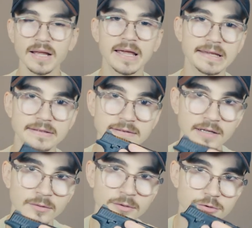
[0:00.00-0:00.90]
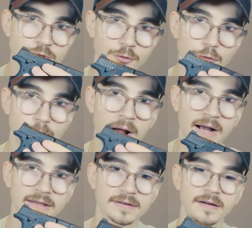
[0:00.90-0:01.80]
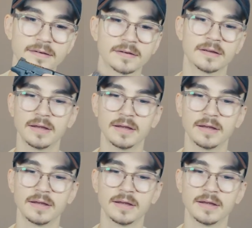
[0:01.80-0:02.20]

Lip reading: A literal true pocket gun.